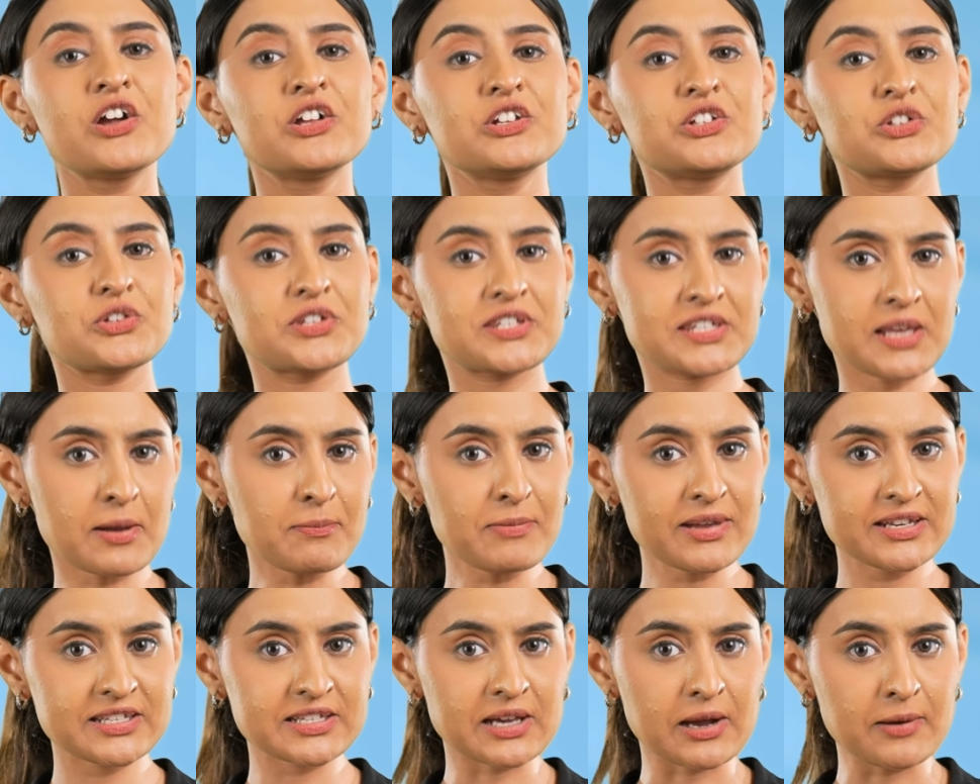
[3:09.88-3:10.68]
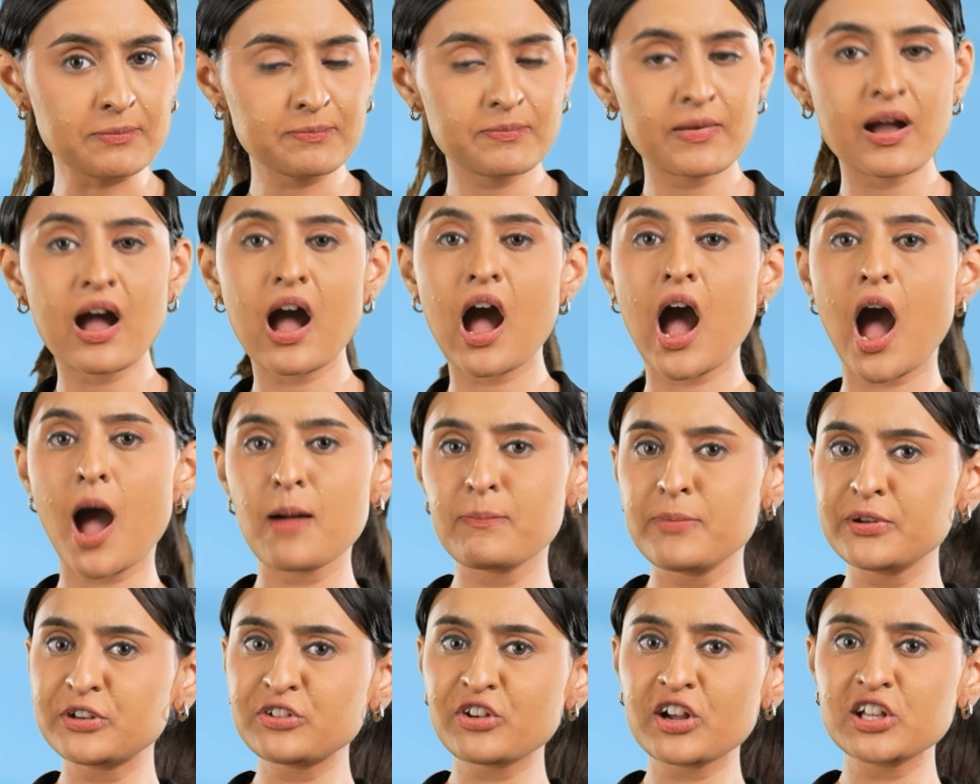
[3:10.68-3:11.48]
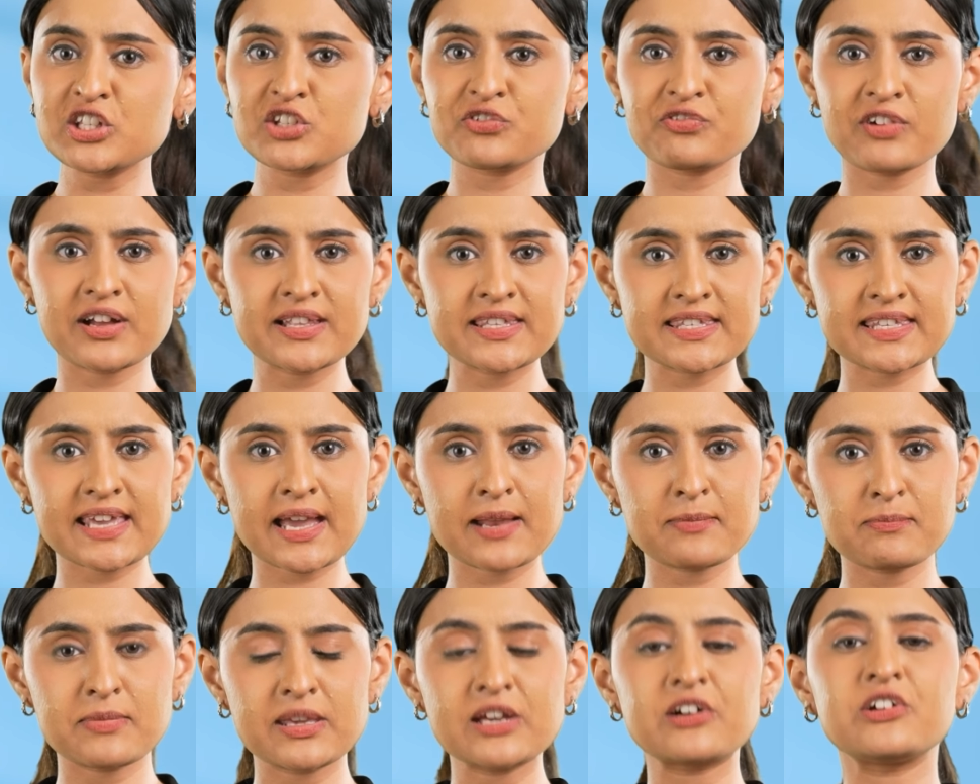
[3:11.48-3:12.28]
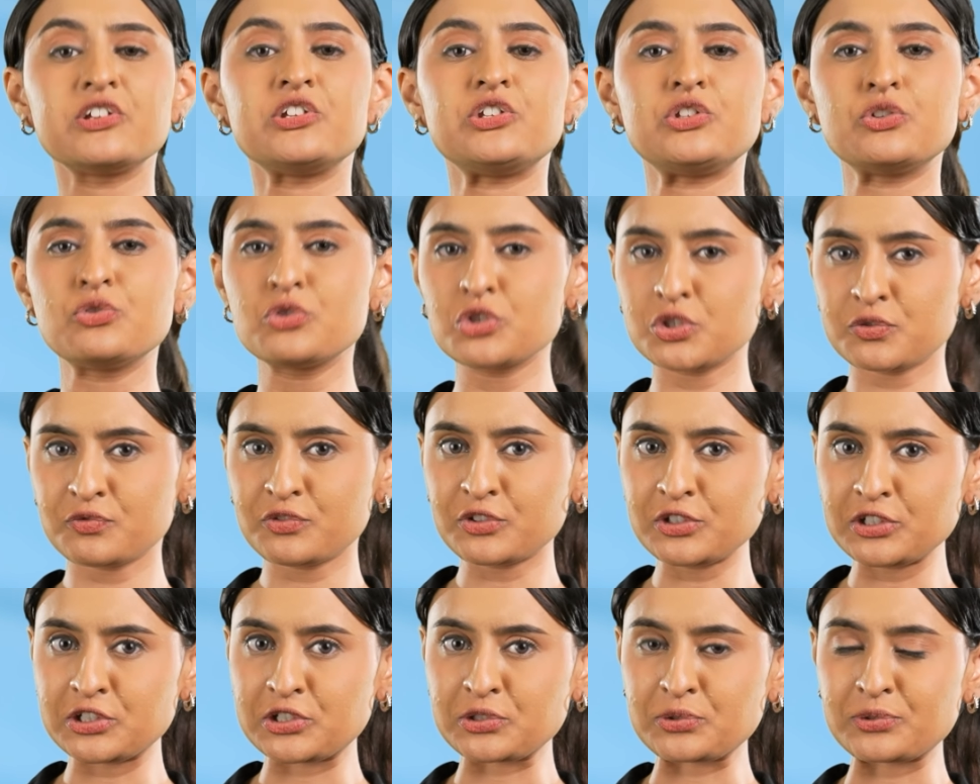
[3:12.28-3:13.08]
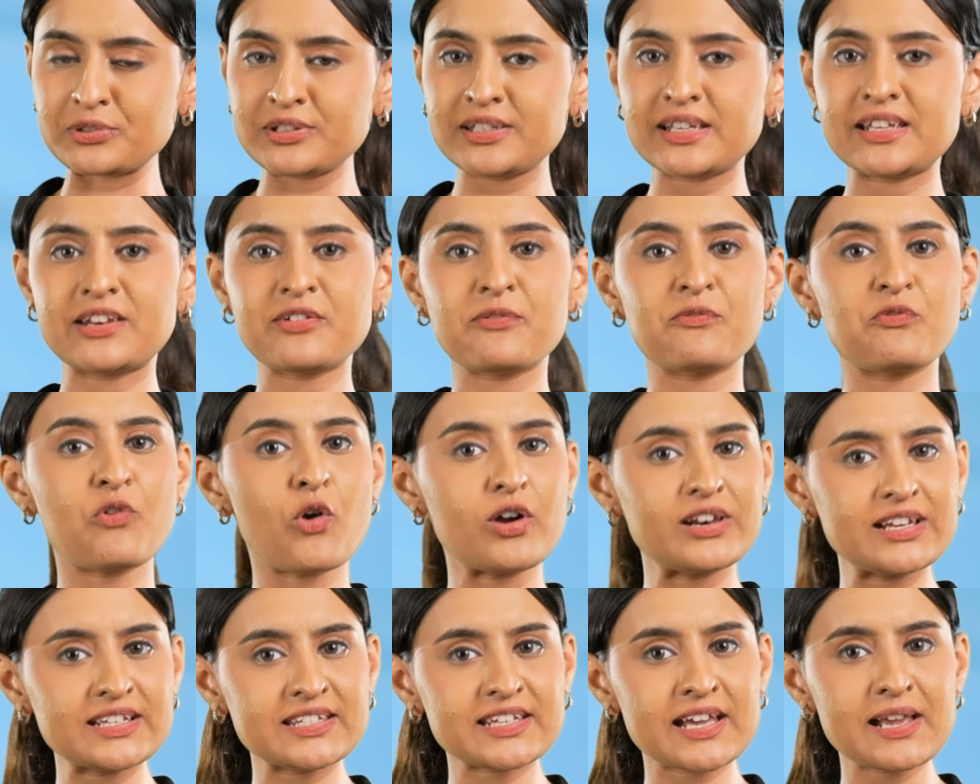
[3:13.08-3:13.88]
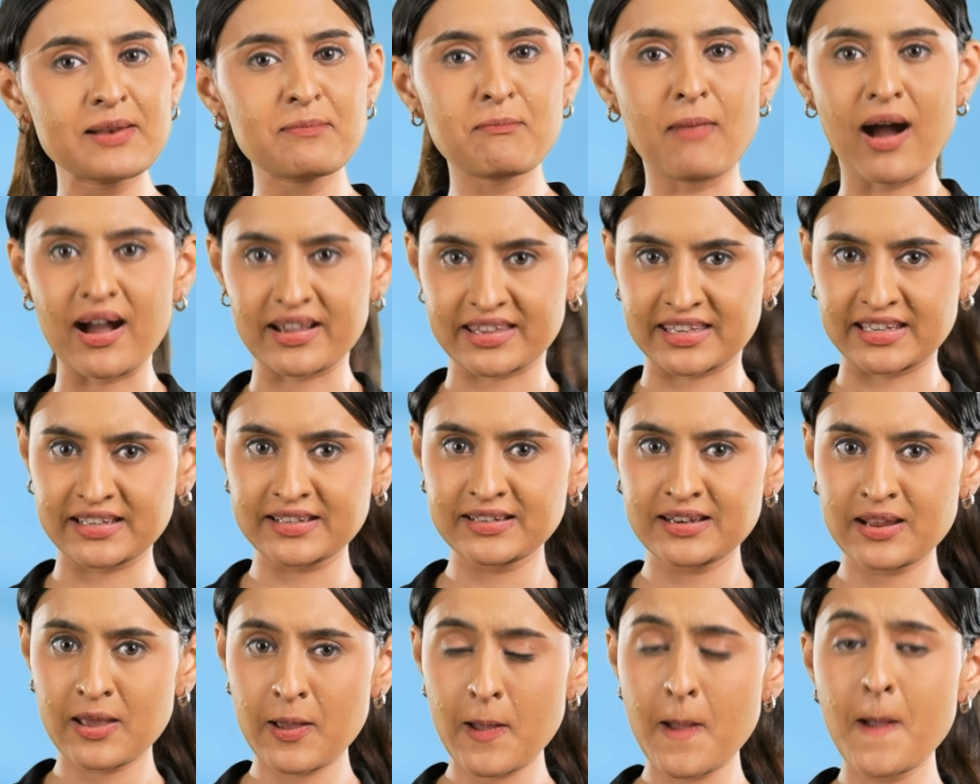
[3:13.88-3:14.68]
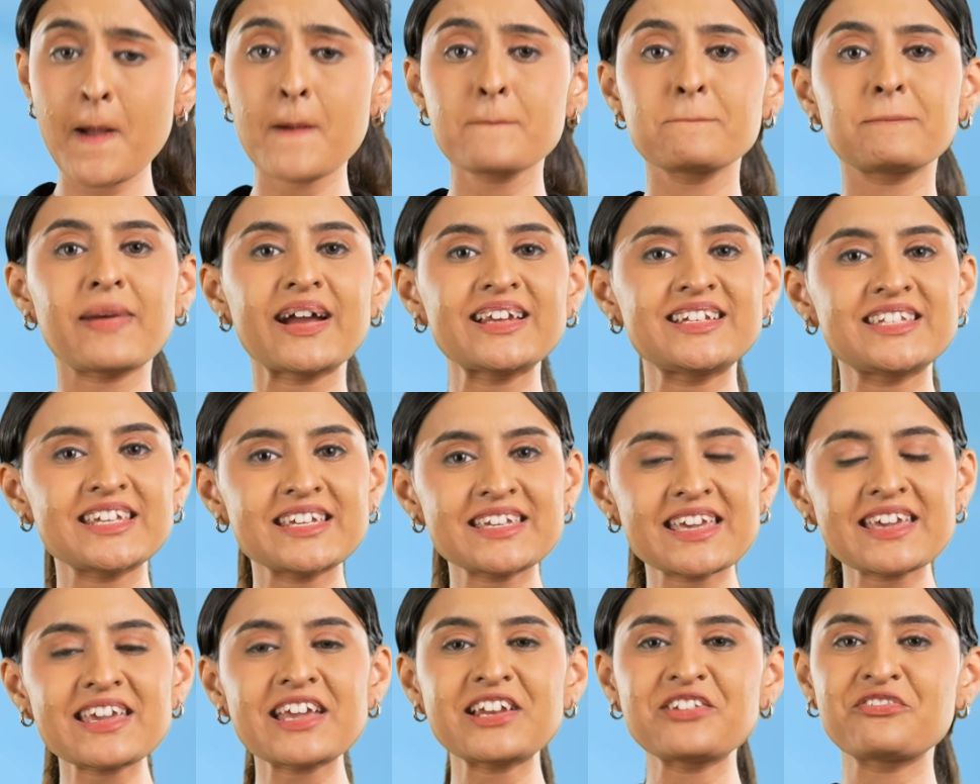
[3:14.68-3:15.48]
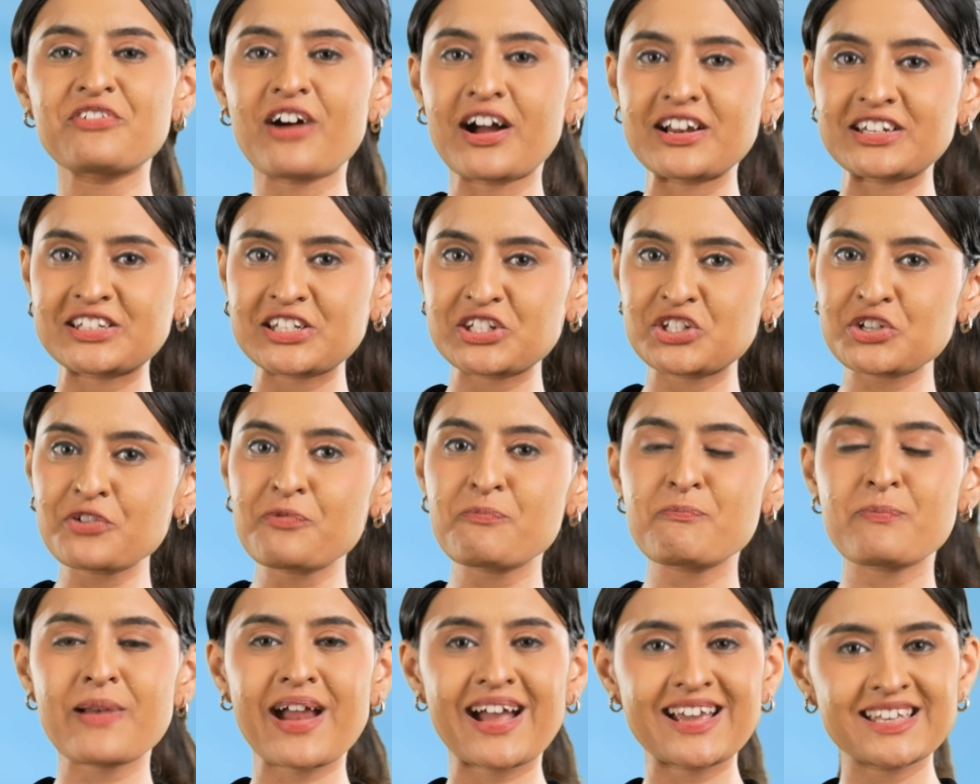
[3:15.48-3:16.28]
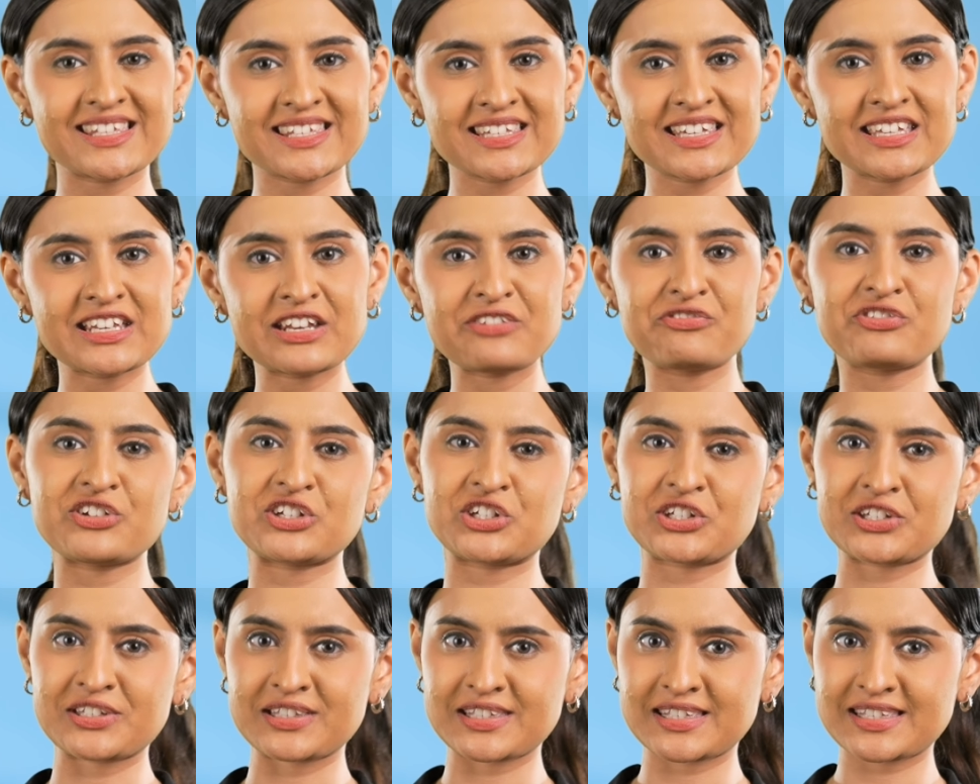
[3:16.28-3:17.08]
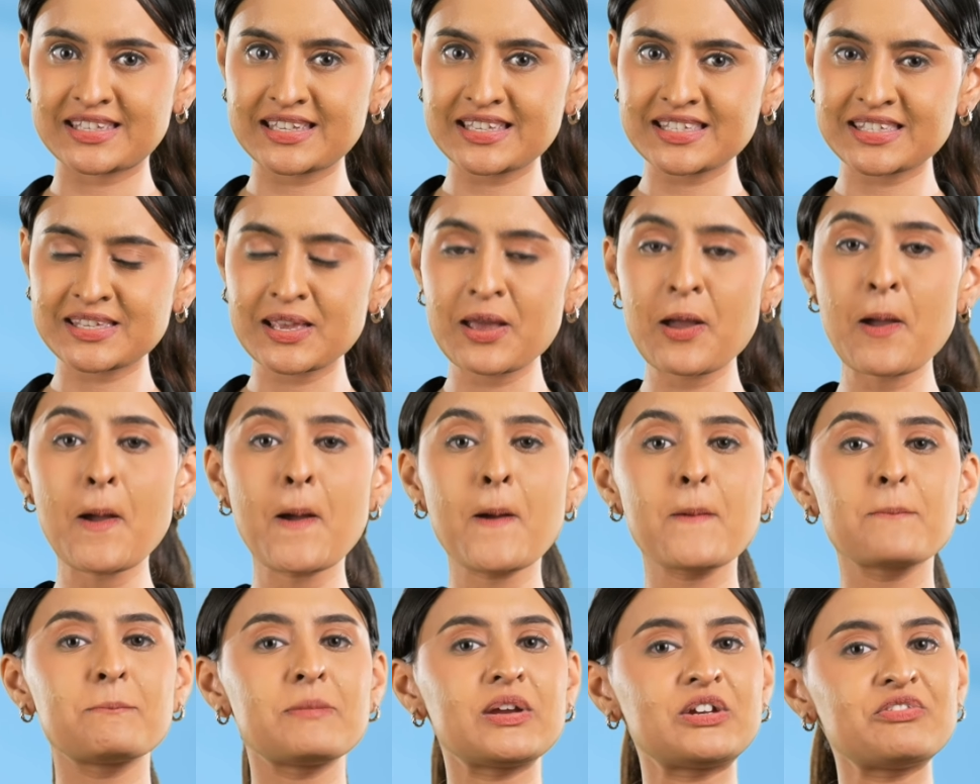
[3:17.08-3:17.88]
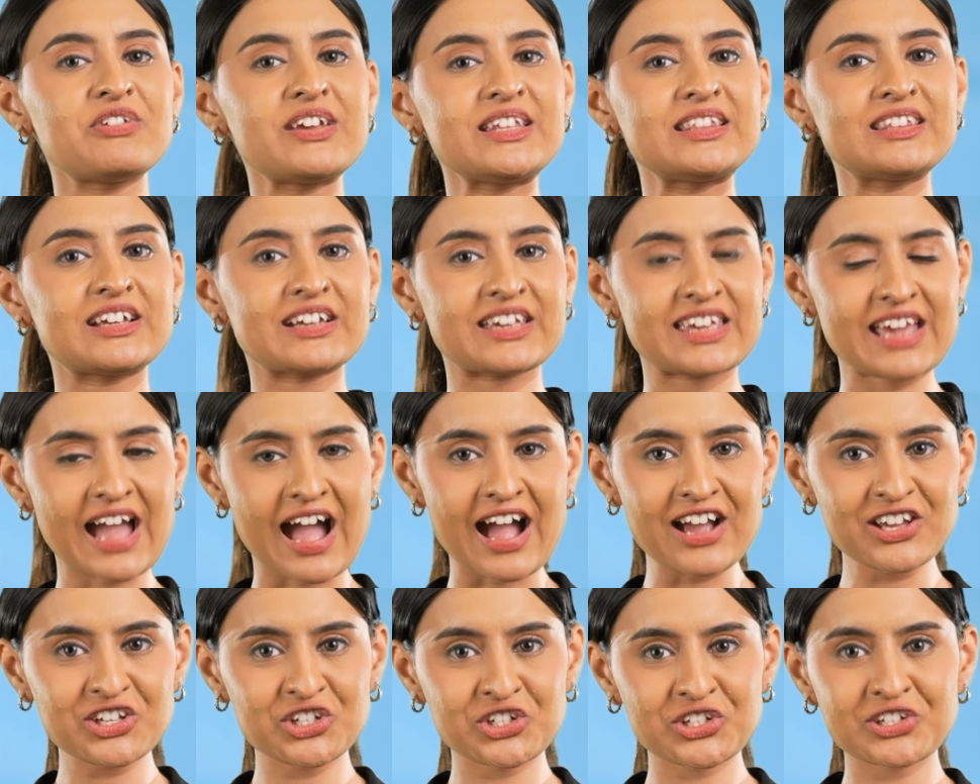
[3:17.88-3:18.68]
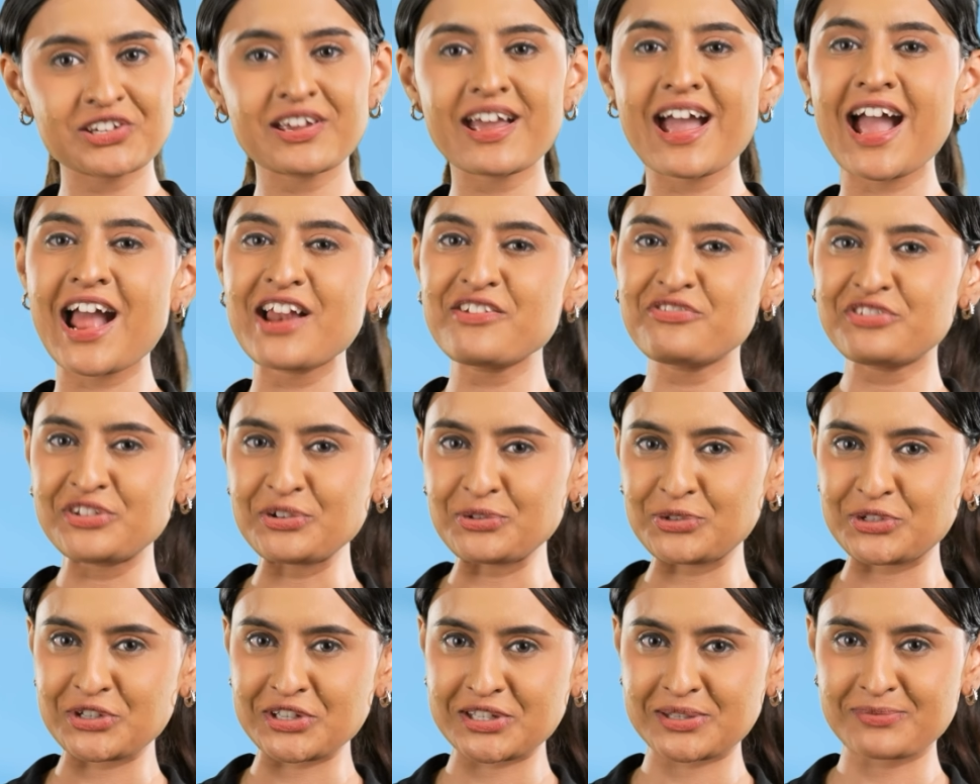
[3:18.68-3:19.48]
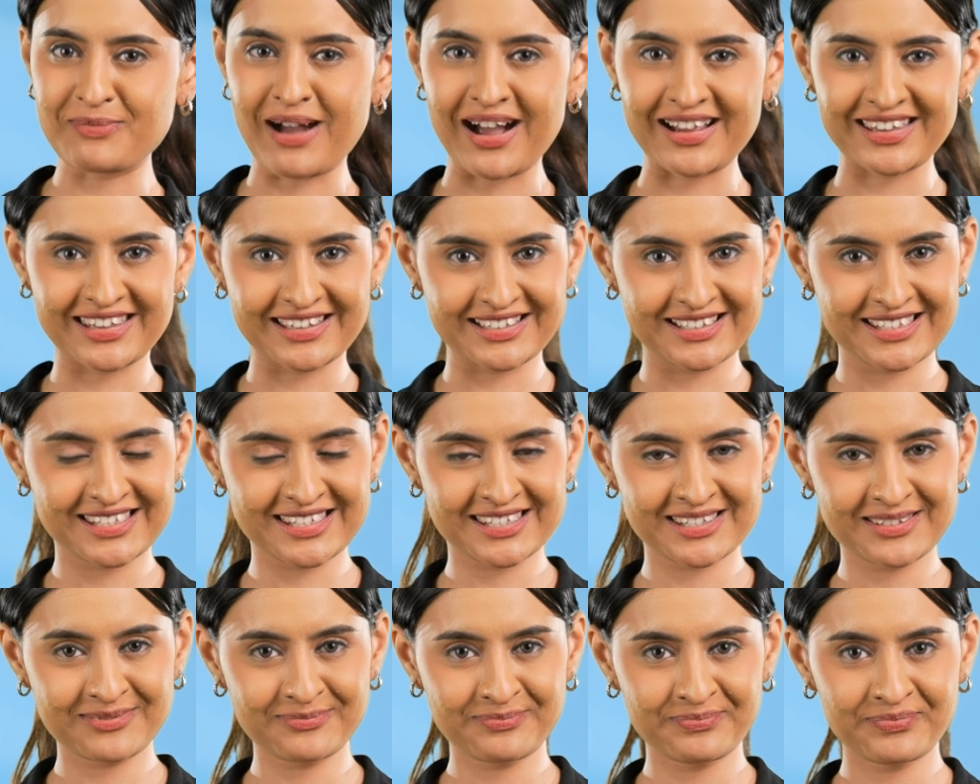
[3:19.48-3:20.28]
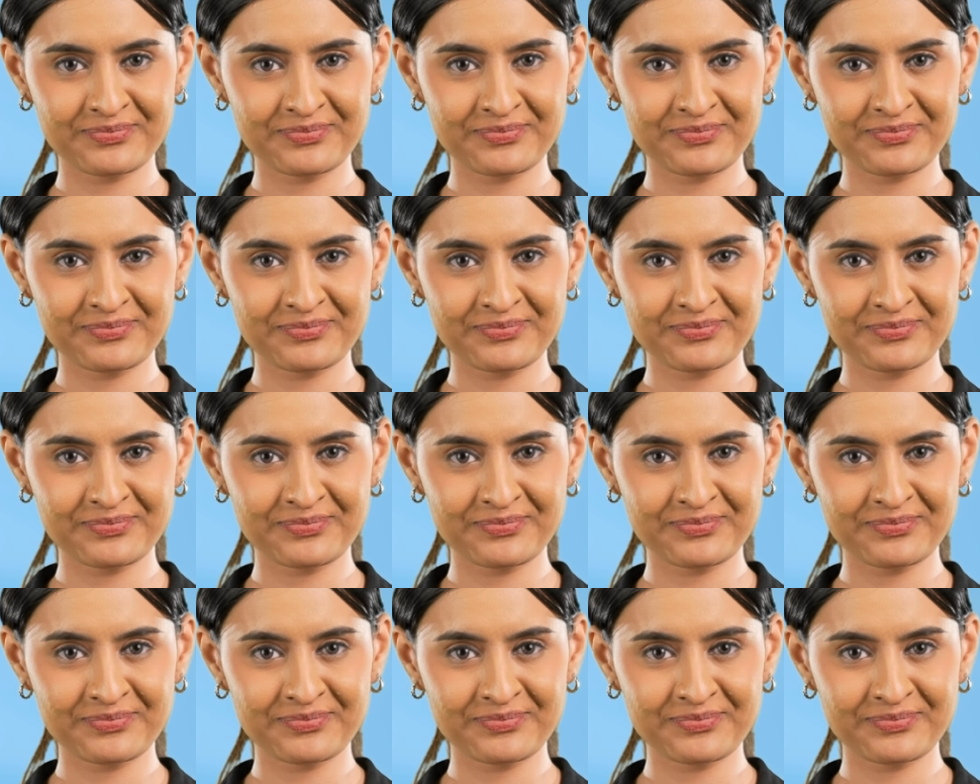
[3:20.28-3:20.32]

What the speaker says: To sum it up, arbitrage funds can be a useful tool in a volatile market by taking advantage of pricing inefficiencies between the cash and futures markets.